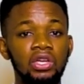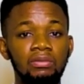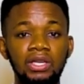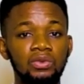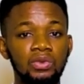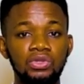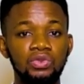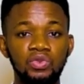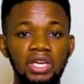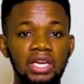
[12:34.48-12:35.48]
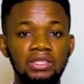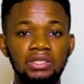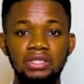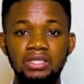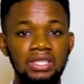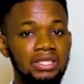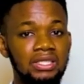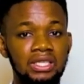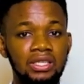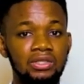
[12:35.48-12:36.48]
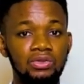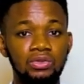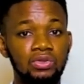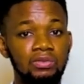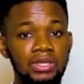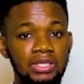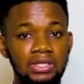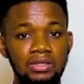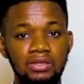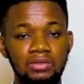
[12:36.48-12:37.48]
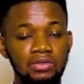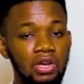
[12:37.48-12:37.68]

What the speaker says: your mind wants to relax. It starts taking you to places.